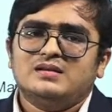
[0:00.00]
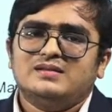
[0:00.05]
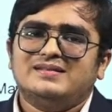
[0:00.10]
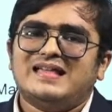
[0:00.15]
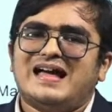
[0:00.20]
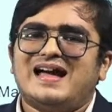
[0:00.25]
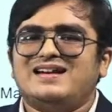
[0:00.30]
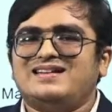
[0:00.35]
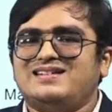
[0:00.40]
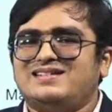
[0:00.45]

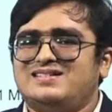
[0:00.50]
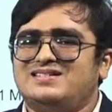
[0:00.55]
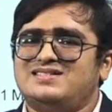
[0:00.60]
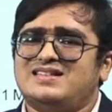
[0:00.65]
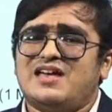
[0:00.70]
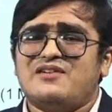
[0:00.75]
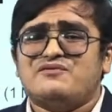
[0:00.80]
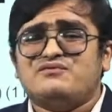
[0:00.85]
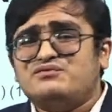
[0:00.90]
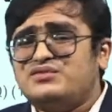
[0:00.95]
That is
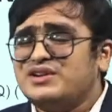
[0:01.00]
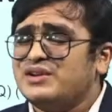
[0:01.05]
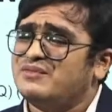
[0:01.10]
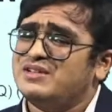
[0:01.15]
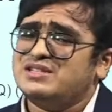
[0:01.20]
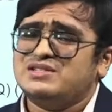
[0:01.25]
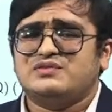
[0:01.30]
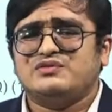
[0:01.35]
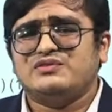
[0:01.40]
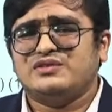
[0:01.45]

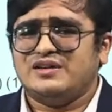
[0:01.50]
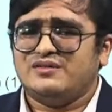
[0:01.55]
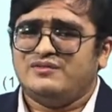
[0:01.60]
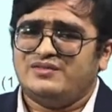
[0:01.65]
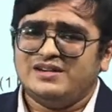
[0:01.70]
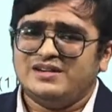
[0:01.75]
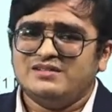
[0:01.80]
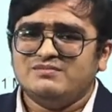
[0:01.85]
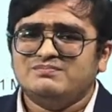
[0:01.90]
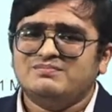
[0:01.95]
everyone's
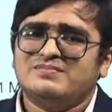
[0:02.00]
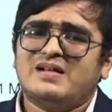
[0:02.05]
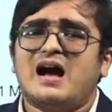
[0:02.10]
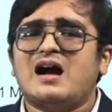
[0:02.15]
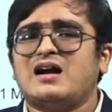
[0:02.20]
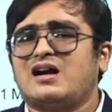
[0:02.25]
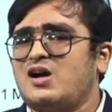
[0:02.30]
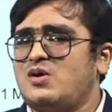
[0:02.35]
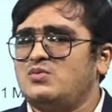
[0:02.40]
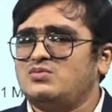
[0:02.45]
favorite,
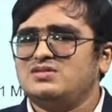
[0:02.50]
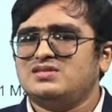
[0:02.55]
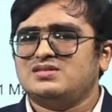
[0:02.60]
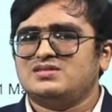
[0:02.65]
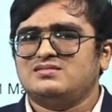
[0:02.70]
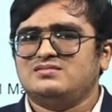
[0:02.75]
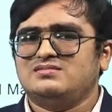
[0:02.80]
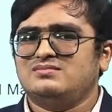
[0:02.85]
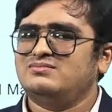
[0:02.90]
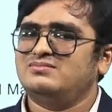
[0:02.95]

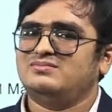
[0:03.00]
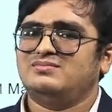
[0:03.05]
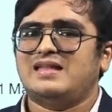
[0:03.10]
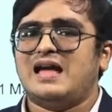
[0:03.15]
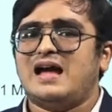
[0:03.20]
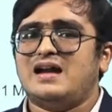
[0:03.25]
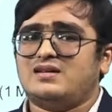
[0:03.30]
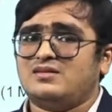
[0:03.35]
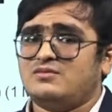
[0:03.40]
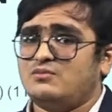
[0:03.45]
accounts.
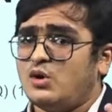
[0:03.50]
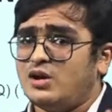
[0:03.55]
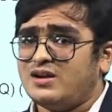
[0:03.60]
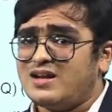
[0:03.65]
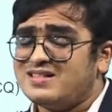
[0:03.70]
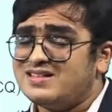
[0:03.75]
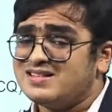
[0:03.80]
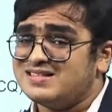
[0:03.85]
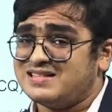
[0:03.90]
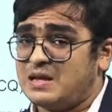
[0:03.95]
That what
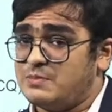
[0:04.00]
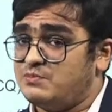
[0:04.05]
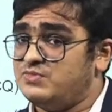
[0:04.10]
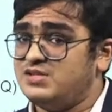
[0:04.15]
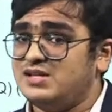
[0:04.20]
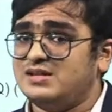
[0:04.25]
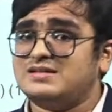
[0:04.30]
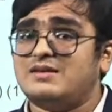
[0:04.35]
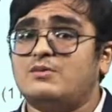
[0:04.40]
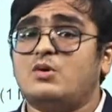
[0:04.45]
are the
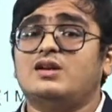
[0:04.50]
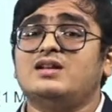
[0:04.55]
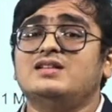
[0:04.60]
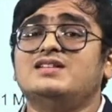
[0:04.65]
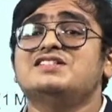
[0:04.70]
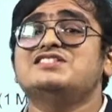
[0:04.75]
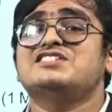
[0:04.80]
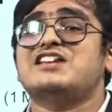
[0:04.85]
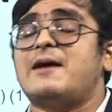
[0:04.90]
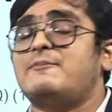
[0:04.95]
subjects, what are
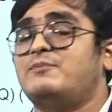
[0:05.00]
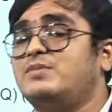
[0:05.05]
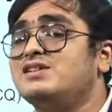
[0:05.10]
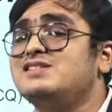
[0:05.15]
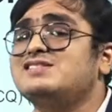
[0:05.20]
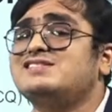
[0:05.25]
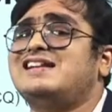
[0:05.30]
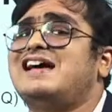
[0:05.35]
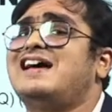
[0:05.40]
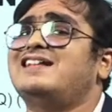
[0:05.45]
the
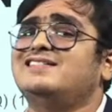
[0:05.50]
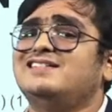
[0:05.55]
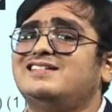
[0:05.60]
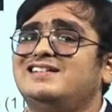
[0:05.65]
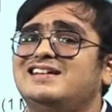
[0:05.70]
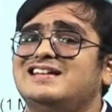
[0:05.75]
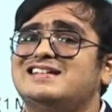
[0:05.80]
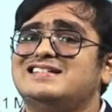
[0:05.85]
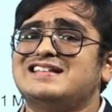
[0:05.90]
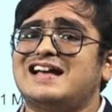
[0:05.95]
chapters
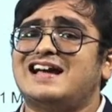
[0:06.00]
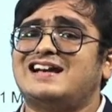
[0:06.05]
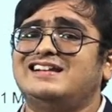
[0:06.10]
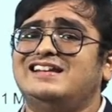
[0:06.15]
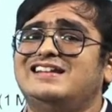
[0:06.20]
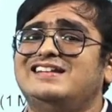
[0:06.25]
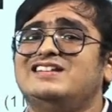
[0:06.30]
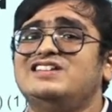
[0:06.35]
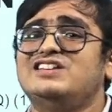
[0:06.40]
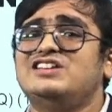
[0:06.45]
rather
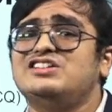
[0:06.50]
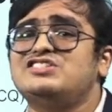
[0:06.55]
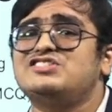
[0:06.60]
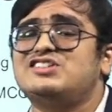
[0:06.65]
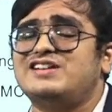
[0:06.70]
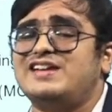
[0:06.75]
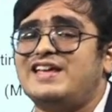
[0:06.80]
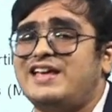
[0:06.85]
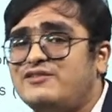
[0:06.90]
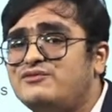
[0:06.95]
exactly in each
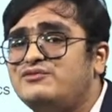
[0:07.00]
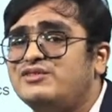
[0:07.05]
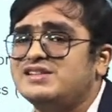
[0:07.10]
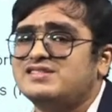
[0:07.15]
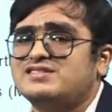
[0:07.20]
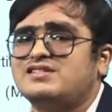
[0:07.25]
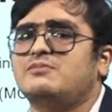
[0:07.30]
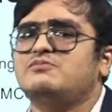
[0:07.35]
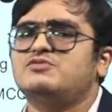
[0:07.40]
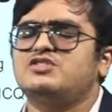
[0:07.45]
and every
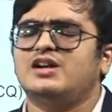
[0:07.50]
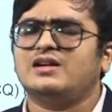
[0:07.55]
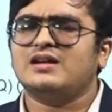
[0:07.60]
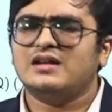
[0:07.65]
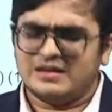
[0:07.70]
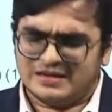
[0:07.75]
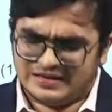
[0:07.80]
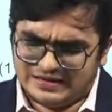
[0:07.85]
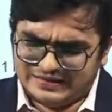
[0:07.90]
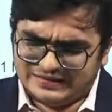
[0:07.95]
subject,
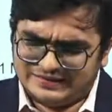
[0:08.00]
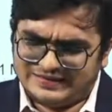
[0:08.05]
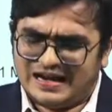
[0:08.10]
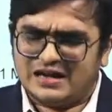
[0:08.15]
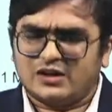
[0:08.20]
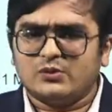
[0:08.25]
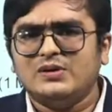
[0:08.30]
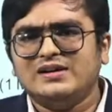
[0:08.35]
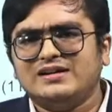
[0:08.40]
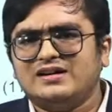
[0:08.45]

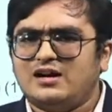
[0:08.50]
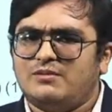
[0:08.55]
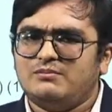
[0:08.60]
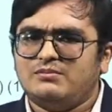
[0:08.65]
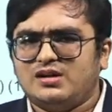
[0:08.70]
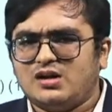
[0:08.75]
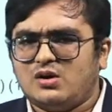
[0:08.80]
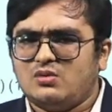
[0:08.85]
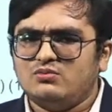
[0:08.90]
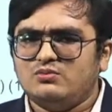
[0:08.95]
that will
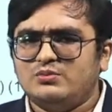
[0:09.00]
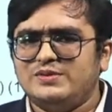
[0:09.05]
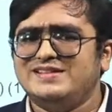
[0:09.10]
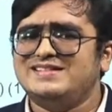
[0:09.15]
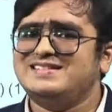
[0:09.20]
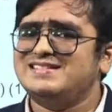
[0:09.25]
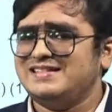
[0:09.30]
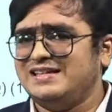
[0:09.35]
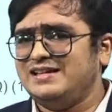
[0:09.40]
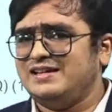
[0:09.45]
come down, we'll
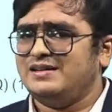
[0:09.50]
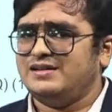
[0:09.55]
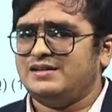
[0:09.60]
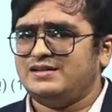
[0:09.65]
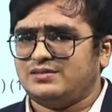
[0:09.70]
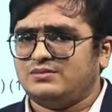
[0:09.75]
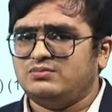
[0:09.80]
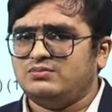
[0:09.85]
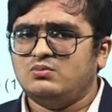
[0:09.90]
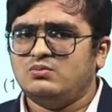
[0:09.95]
see
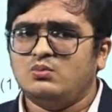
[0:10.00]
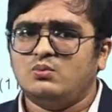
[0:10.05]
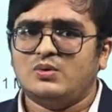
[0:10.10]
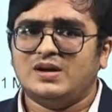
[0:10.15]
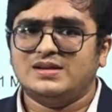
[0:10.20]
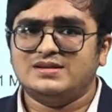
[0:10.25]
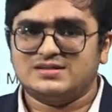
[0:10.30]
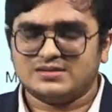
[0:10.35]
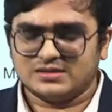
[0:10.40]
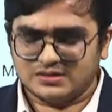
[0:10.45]
it
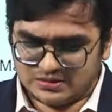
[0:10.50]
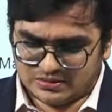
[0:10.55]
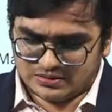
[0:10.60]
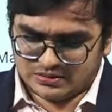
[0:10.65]
once.